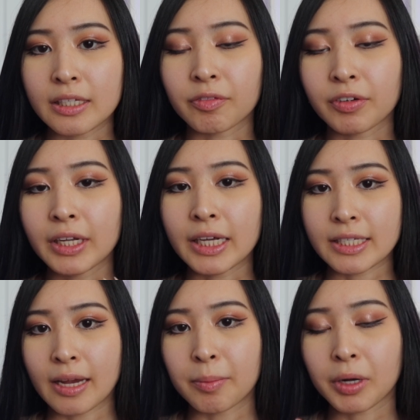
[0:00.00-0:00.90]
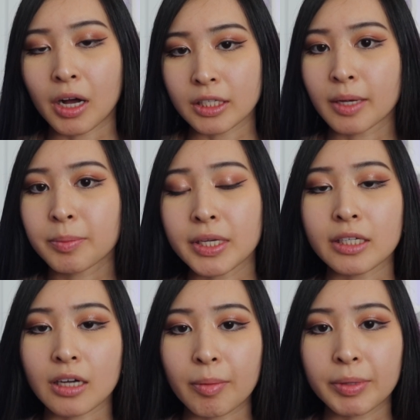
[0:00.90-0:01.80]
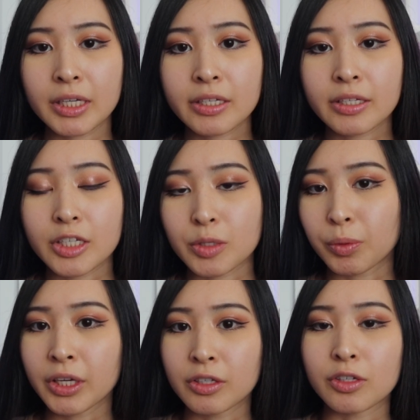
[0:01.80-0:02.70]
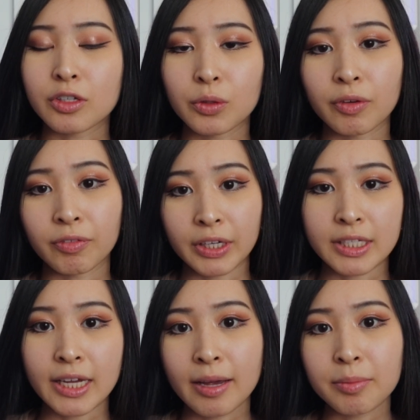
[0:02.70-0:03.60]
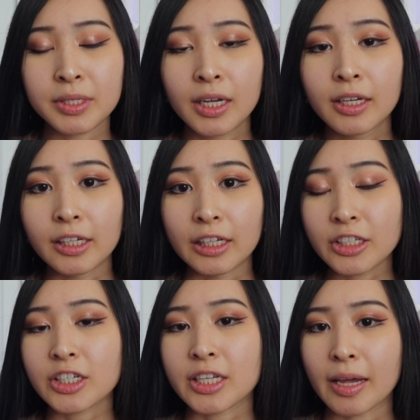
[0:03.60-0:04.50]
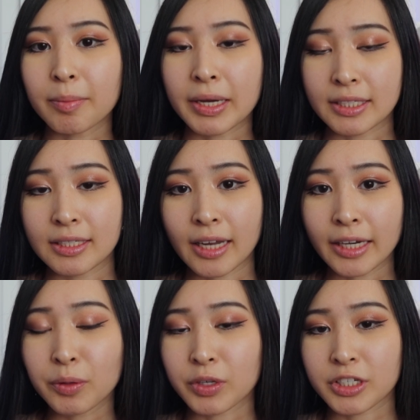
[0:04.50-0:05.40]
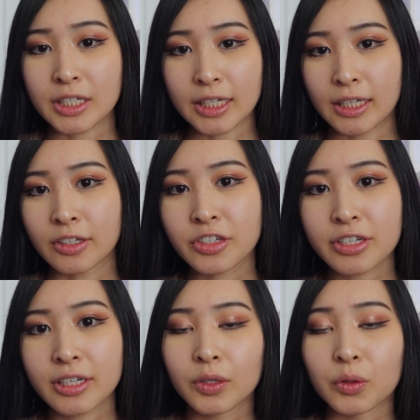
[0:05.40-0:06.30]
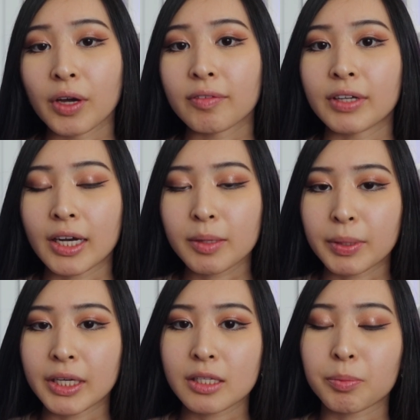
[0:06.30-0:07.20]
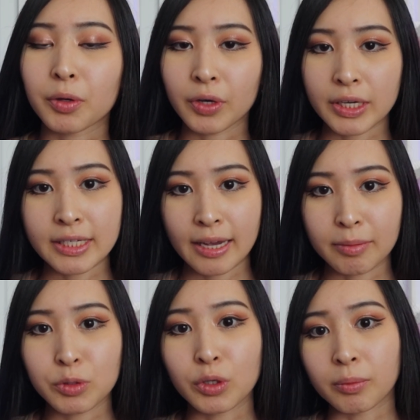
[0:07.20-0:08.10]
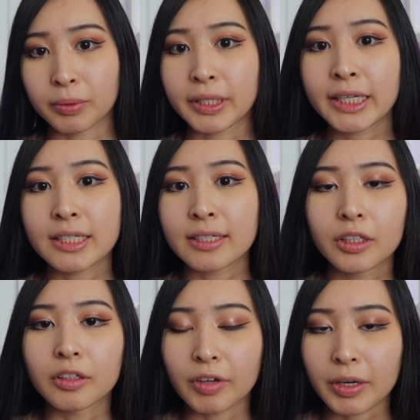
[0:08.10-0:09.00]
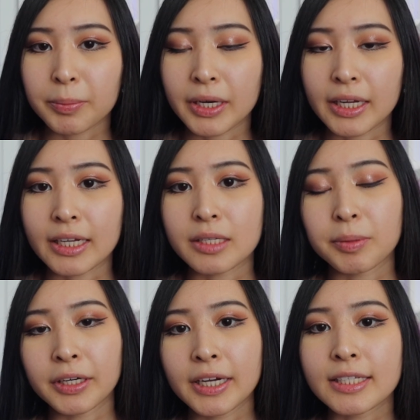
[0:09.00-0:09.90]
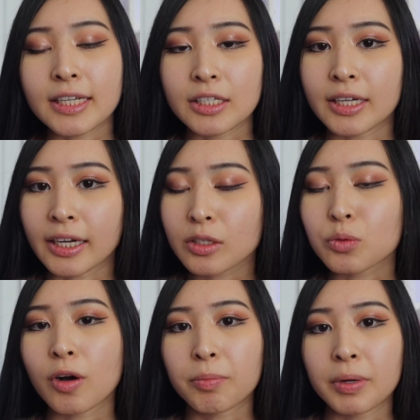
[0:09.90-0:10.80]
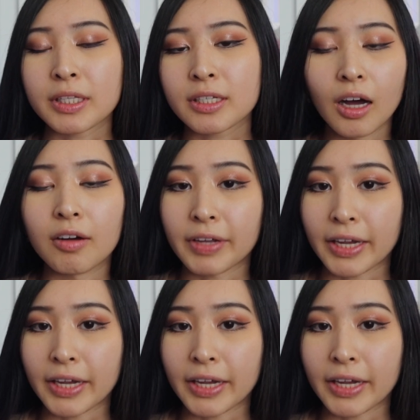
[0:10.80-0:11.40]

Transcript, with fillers: different exam concepts and topics split into two different exams. Each exam has 90 questions each. You have 90 minutes per exam to complete the recommended experience is 9 to 12 months of